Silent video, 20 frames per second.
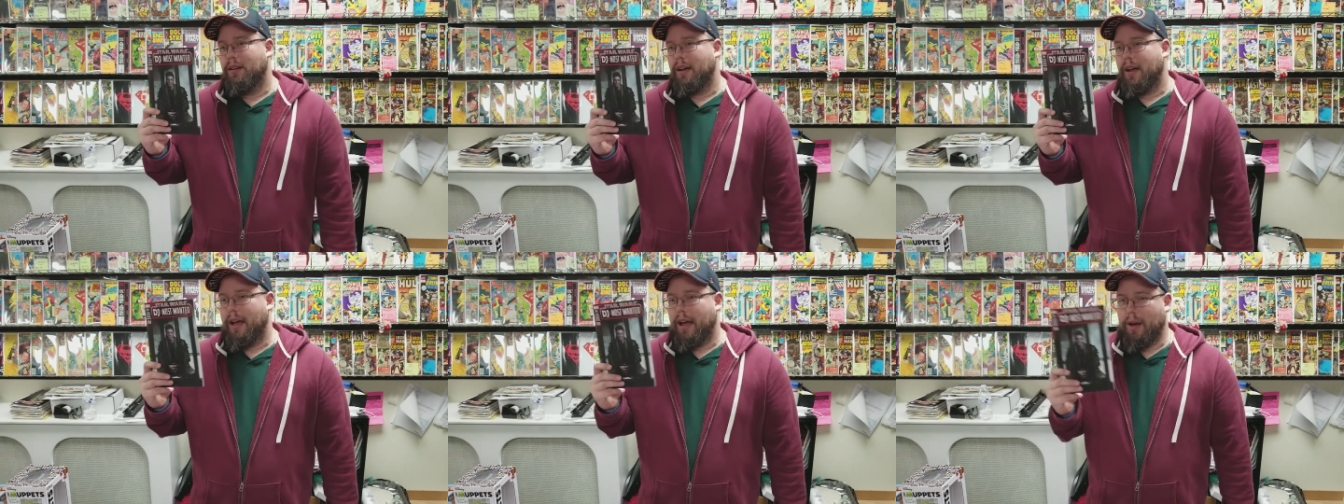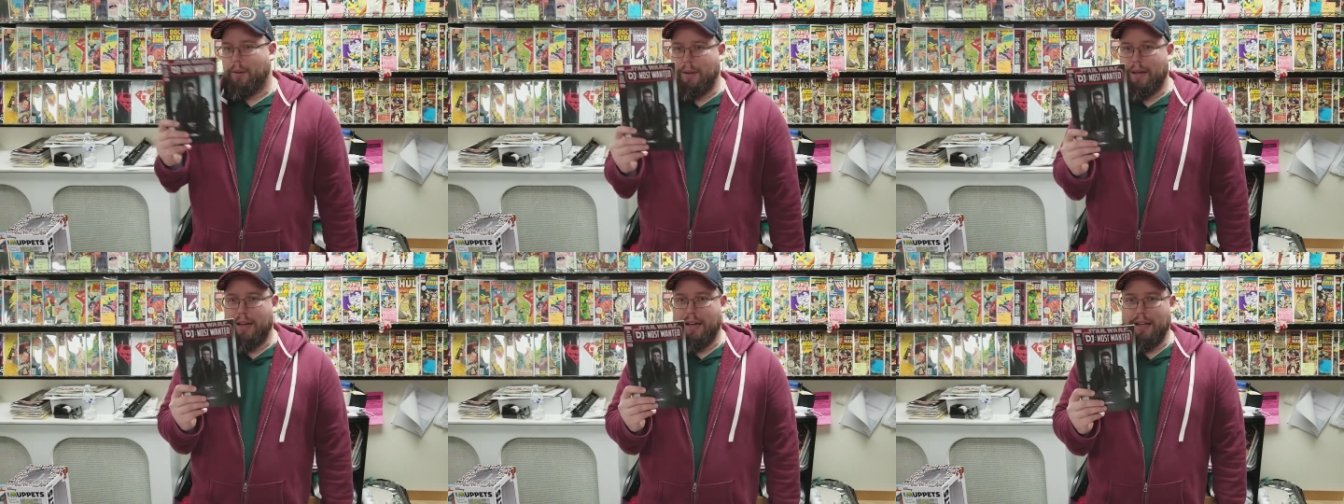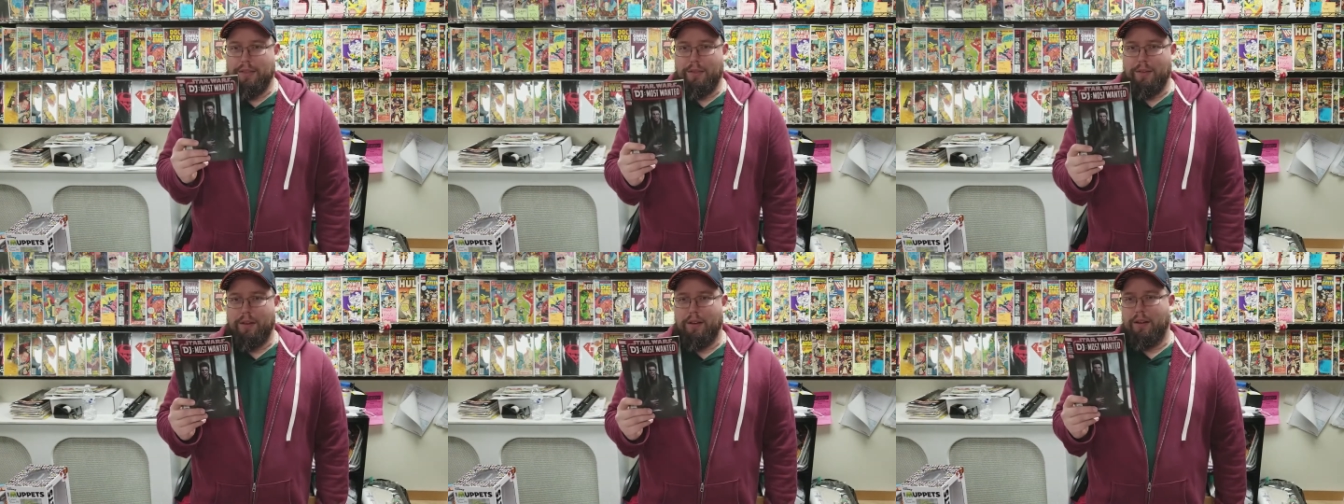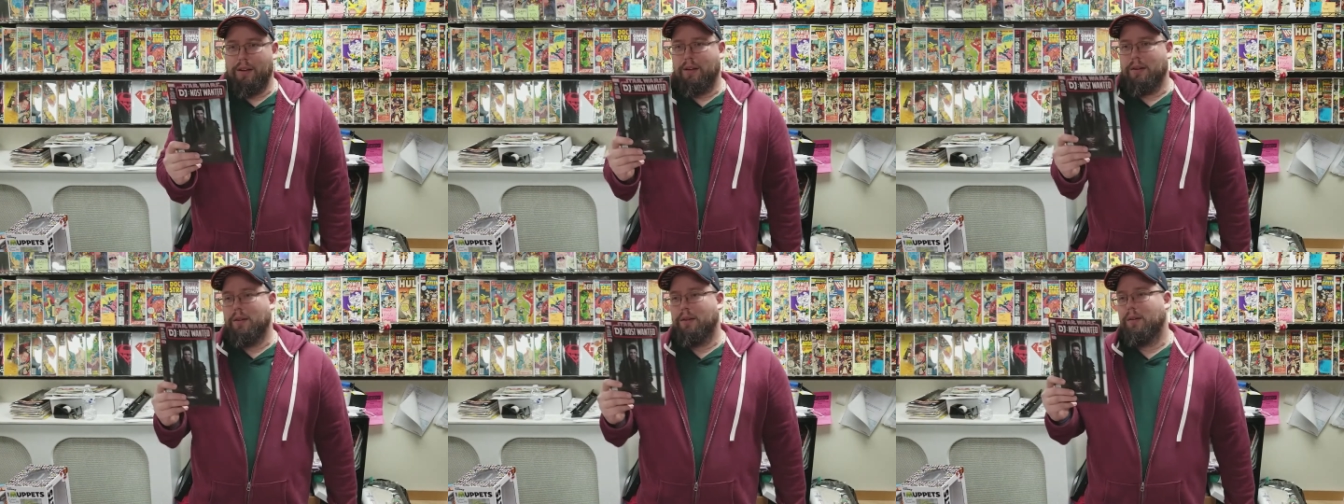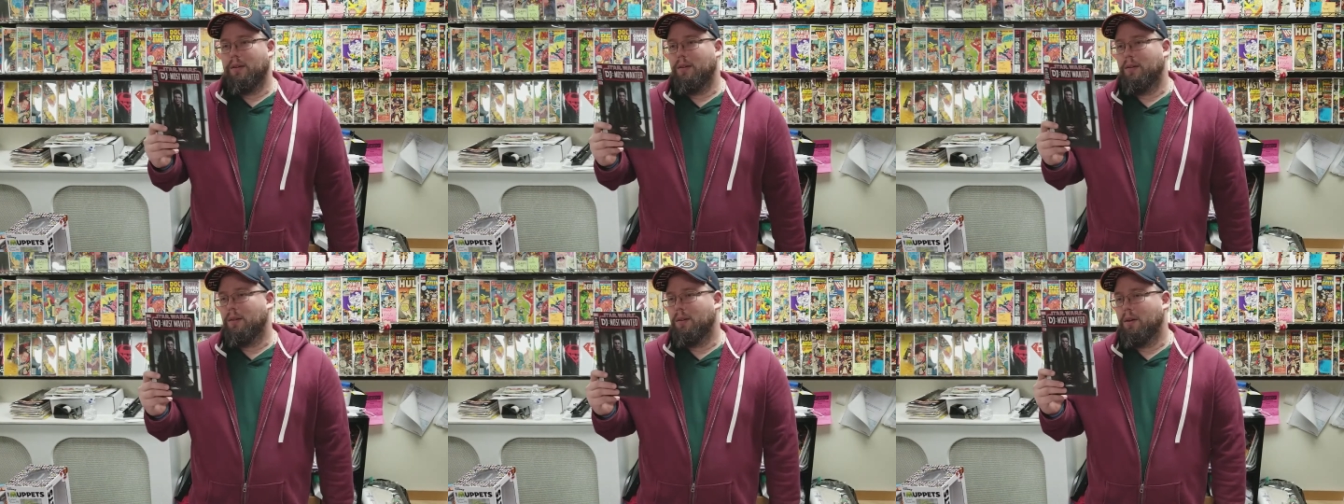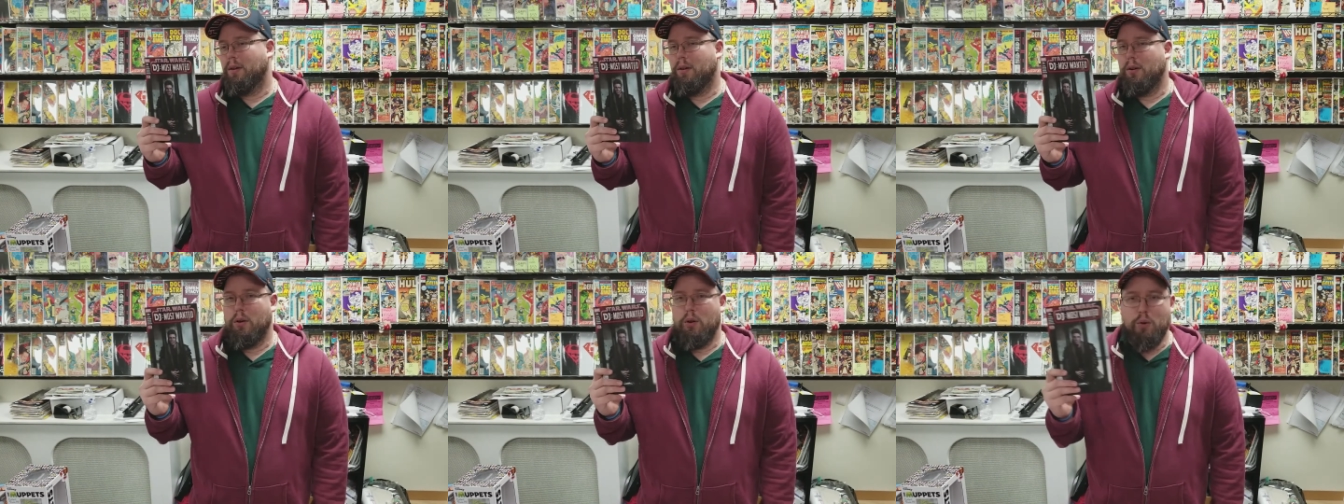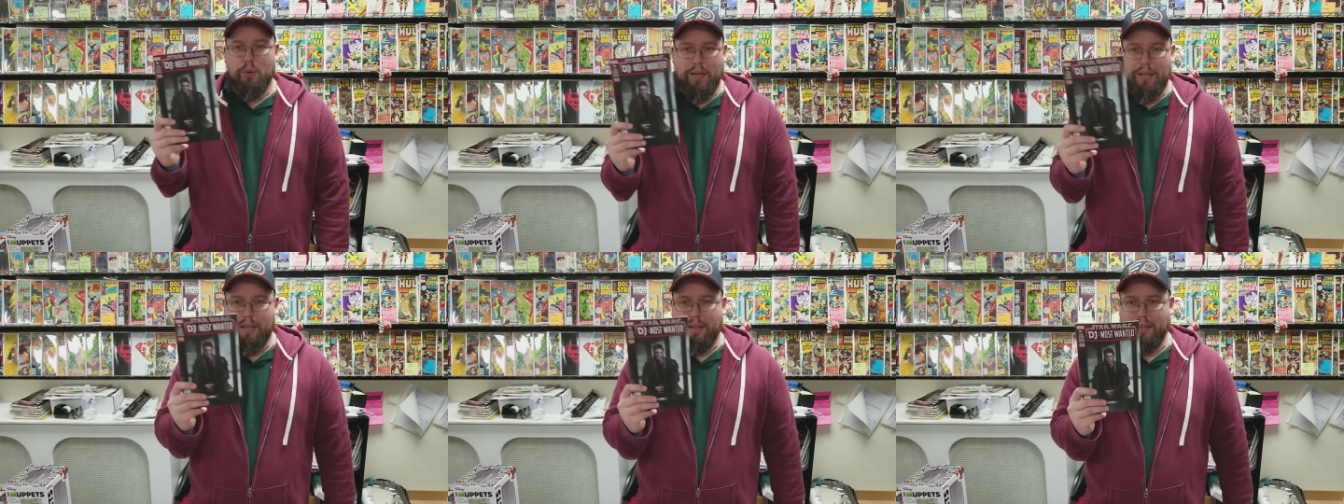How he got there,
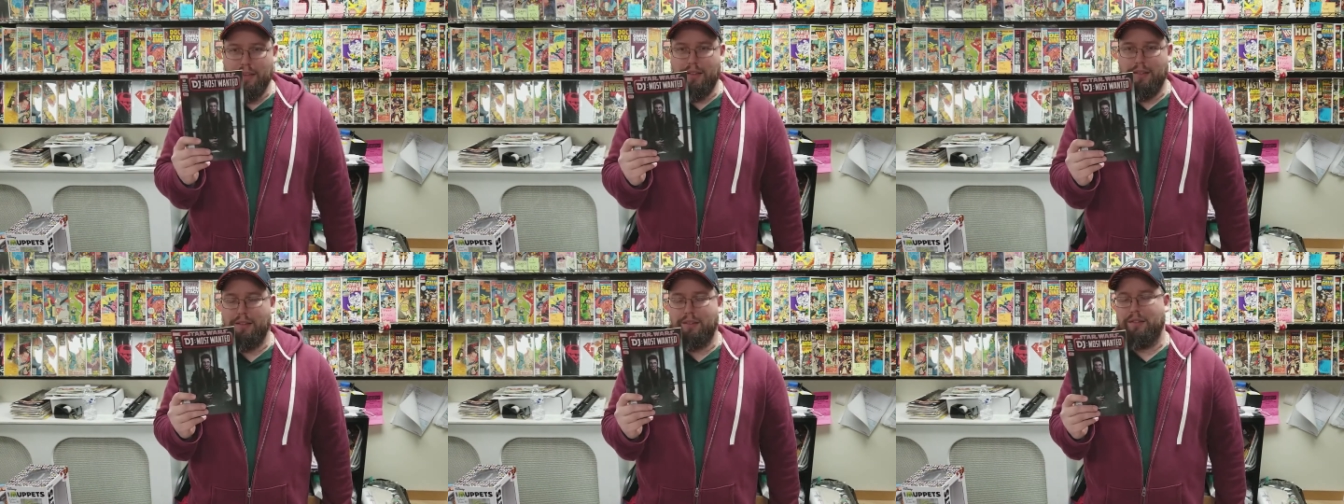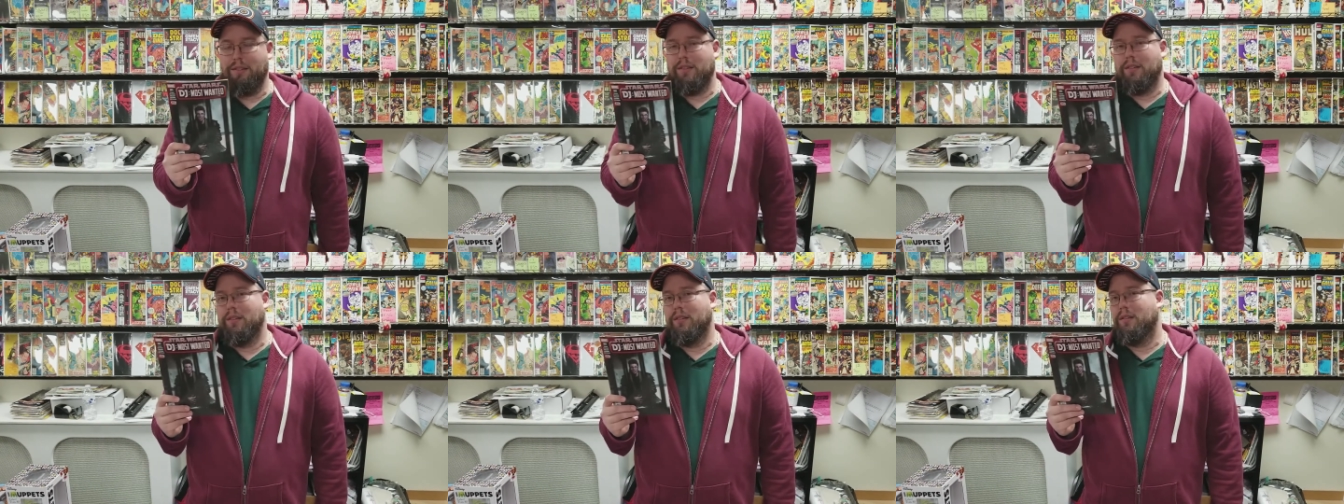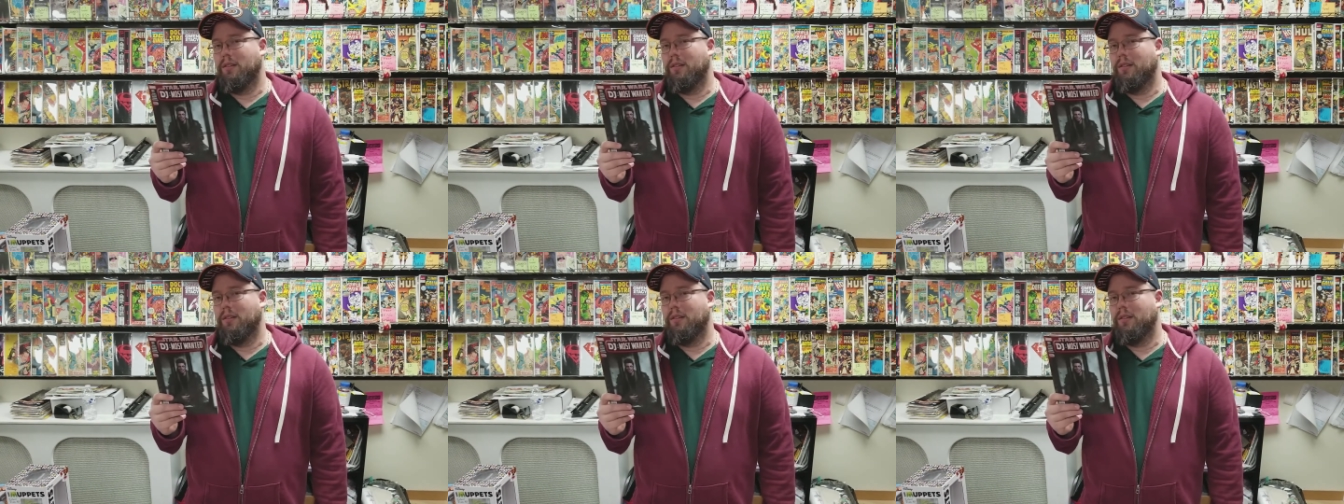who he is,